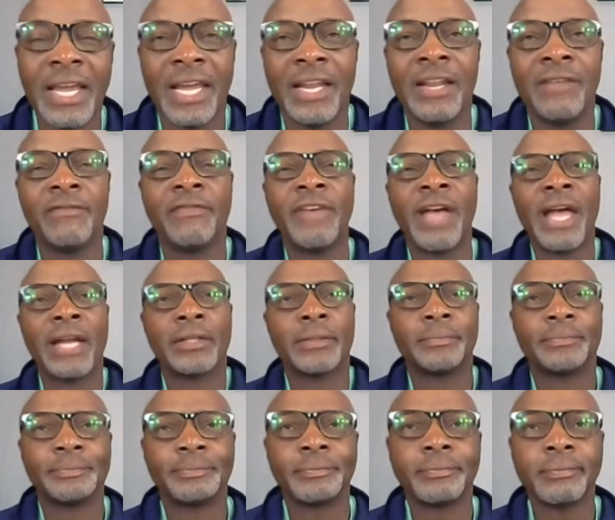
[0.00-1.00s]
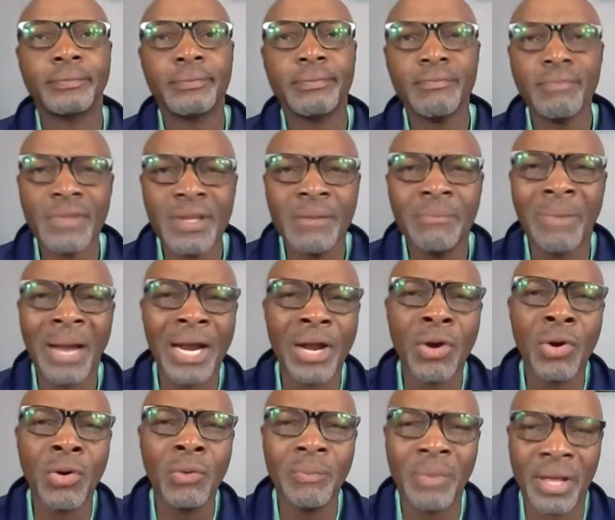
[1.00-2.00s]
And in fact, my
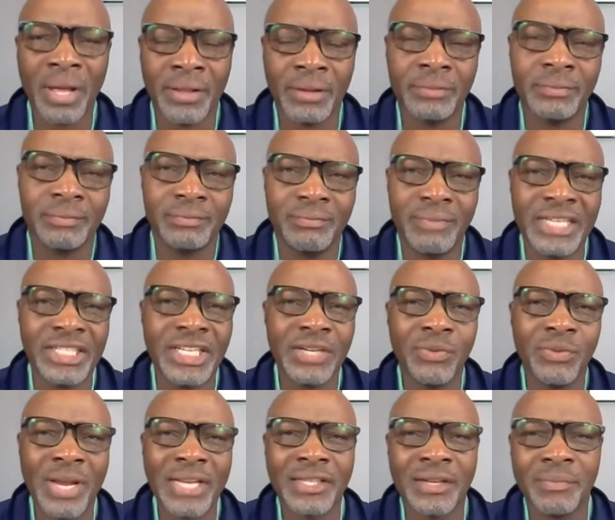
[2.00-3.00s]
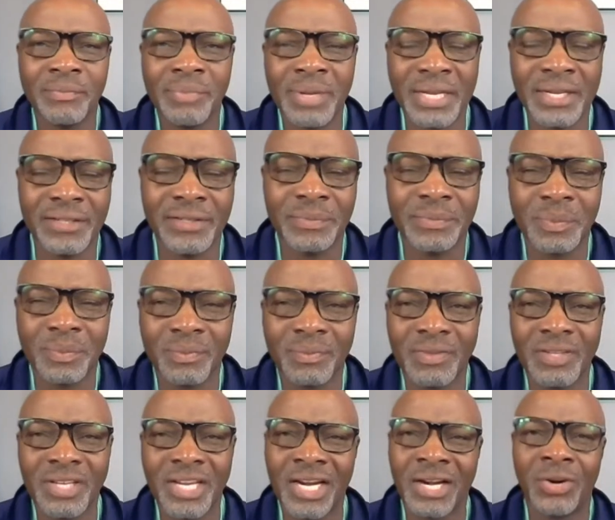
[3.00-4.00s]
own mother, may she rest in peace,
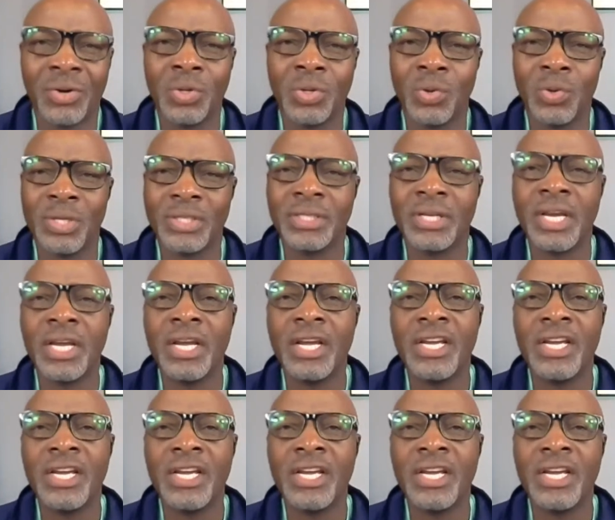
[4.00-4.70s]
Carol Lewis,